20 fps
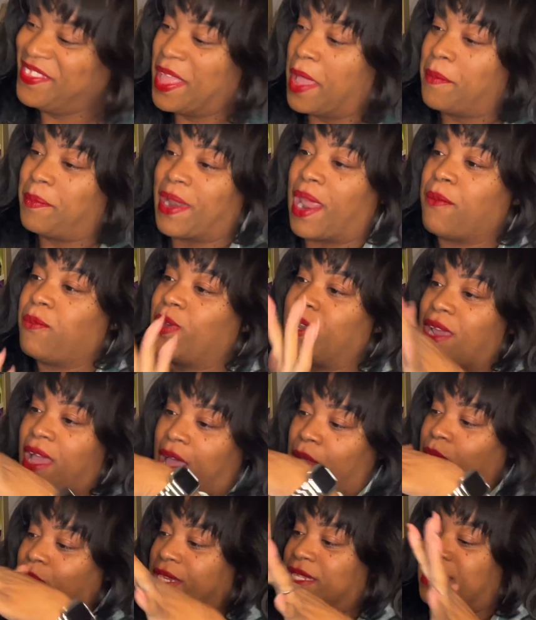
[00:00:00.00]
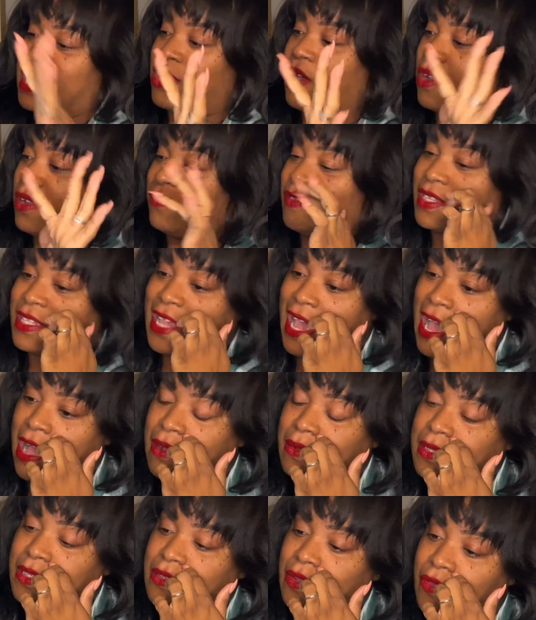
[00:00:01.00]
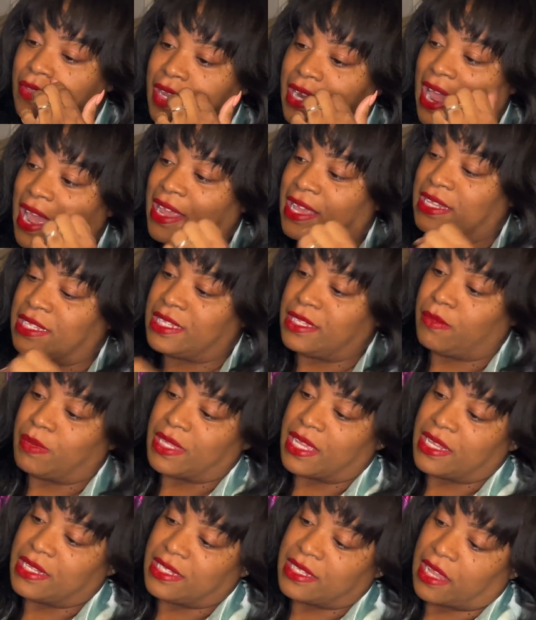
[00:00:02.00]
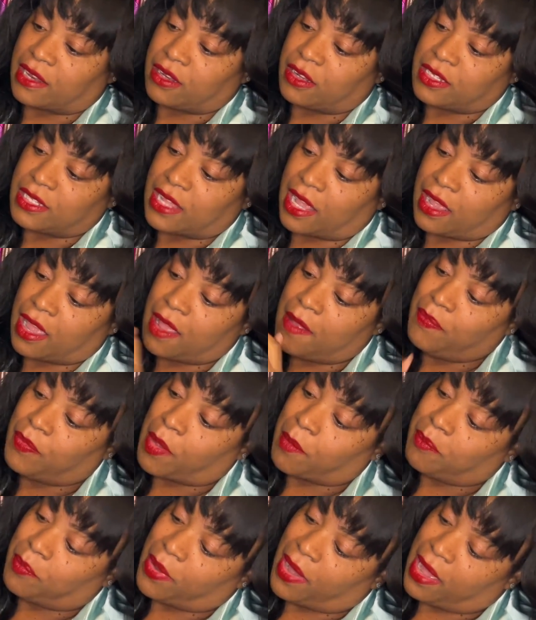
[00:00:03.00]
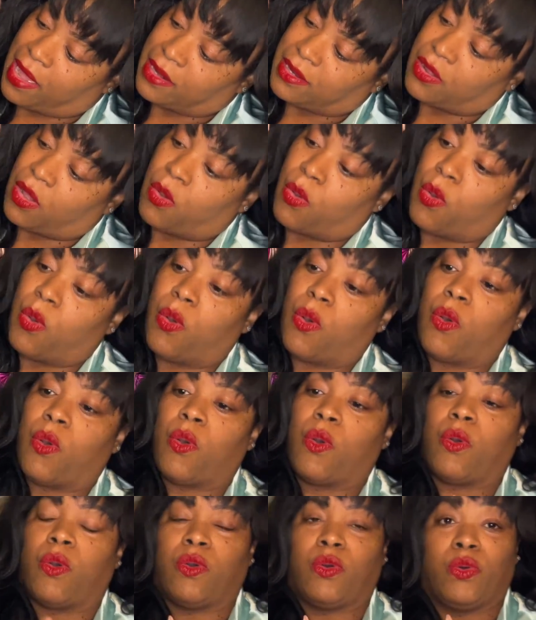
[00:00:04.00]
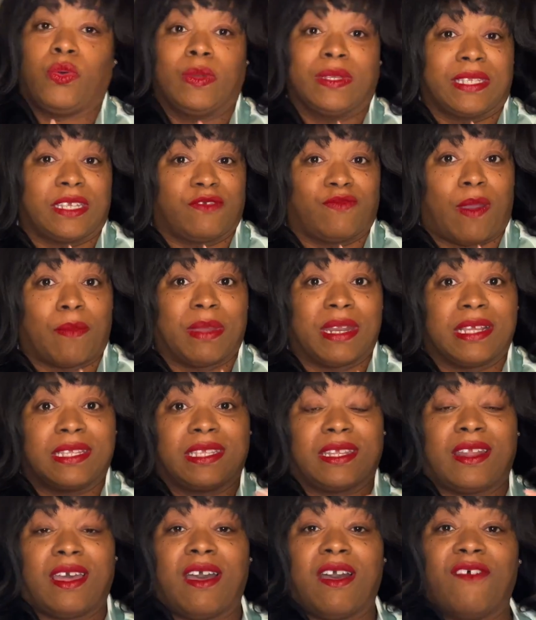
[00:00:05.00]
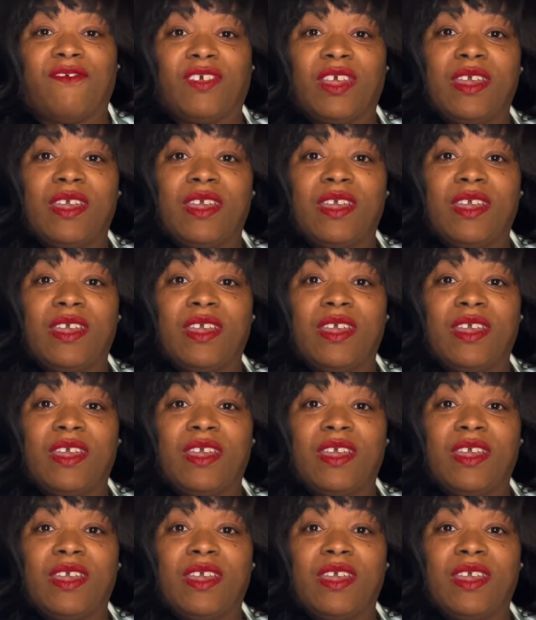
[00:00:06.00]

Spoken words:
But I wanna take all of this out so that I can see what the inside looks like. But who is this reminiscent of?